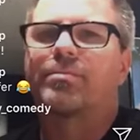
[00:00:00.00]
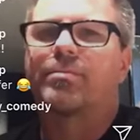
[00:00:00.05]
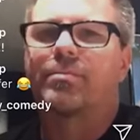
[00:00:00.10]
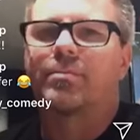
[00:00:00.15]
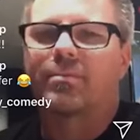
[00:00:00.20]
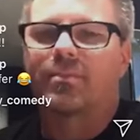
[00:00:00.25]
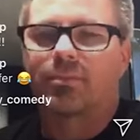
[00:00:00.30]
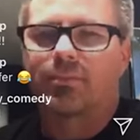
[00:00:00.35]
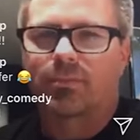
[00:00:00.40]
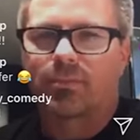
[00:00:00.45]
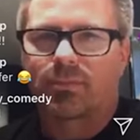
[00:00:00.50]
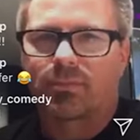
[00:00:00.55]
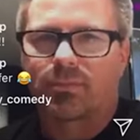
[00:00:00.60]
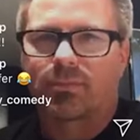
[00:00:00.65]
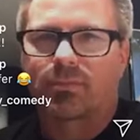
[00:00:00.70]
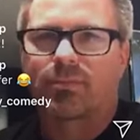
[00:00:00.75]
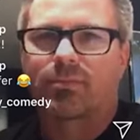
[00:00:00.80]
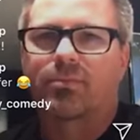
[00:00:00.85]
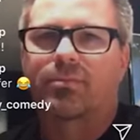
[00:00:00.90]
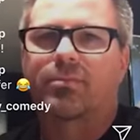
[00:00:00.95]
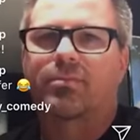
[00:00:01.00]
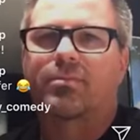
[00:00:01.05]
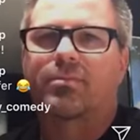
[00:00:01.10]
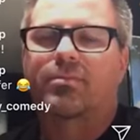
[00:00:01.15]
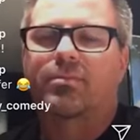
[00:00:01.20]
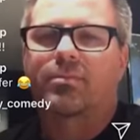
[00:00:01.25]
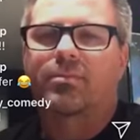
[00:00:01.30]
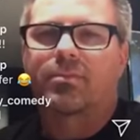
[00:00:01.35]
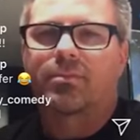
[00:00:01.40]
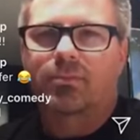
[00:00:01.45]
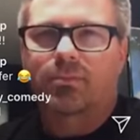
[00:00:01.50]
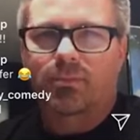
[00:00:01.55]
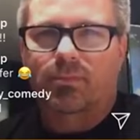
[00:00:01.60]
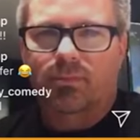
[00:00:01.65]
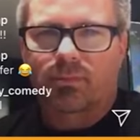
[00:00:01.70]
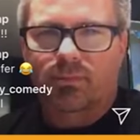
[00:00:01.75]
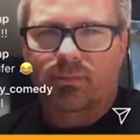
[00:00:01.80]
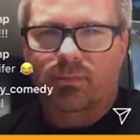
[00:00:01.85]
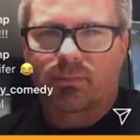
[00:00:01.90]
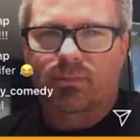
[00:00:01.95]

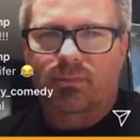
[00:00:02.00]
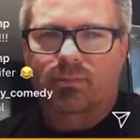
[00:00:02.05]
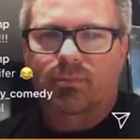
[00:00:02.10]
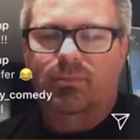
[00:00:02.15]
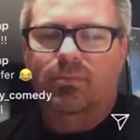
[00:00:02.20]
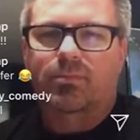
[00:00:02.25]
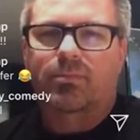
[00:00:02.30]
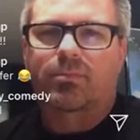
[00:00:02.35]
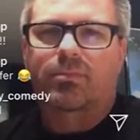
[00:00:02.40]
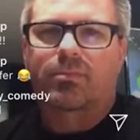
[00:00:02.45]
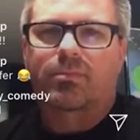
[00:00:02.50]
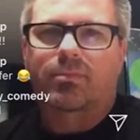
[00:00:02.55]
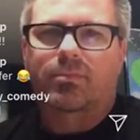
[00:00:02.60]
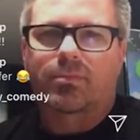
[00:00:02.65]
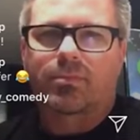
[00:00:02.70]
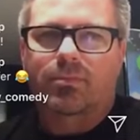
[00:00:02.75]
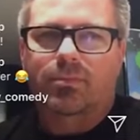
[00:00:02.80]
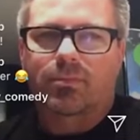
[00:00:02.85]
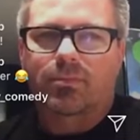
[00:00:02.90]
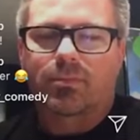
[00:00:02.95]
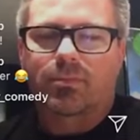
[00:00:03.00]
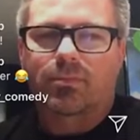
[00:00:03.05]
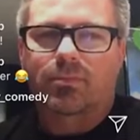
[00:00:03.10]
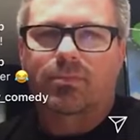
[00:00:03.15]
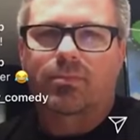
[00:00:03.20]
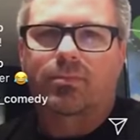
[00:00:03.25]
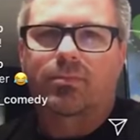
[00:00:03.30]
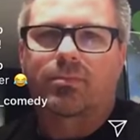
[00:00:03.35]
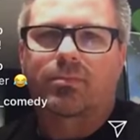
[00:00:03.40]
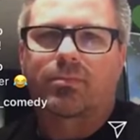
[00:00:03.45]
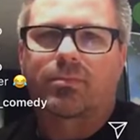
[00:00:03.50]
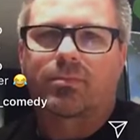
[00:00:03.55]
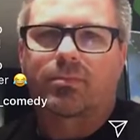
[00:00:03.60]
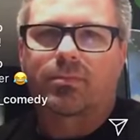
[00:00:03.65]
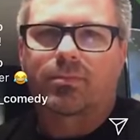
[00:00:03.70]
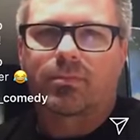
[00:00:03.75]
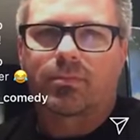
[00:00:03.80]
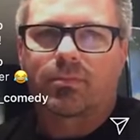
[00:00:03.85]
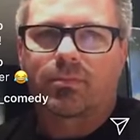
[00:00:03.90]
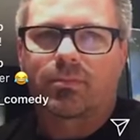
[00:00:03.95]

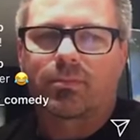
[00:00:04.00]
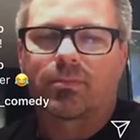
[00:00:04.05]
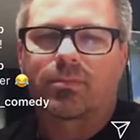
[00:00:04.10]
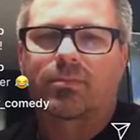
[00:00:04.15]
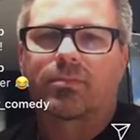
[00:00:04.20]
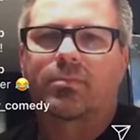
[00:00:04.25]
The person shown says nothing.